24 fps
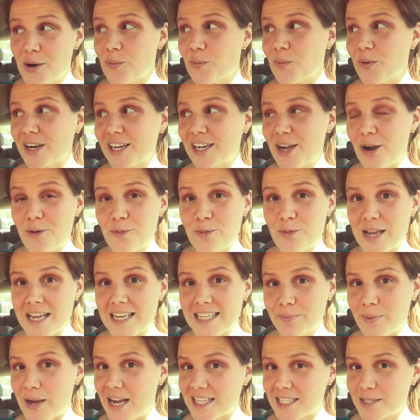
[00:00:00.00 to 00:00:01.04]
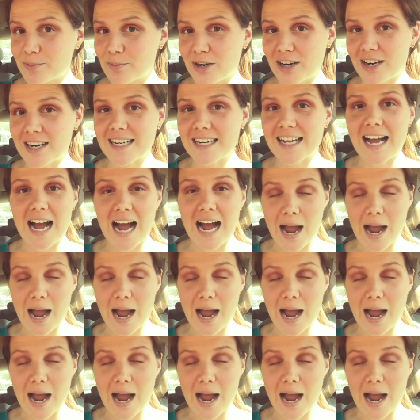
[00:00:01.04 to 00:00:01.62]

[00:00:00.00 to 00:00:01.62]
we're going to go into PetSmart.